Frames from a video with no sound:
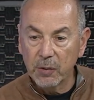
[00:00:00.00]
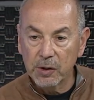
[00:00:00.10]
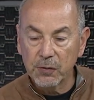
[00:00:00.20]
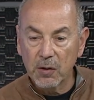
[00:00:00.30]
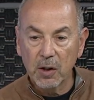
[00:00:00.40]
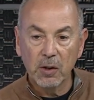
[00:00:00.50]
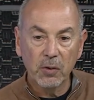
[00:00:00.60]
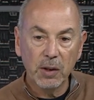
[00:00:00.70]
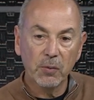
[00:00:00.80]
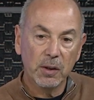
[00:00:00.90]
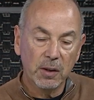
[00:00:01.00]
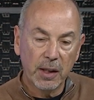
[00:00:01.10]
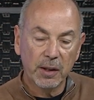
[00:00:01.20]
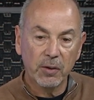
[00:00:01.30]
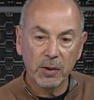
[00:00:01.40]
Wells Fargo, and he won
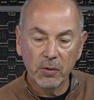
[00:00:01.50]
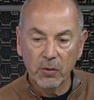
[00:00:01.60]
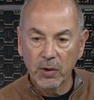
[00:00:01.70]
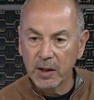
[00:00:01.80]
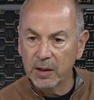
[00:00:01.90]
that year at Torrey.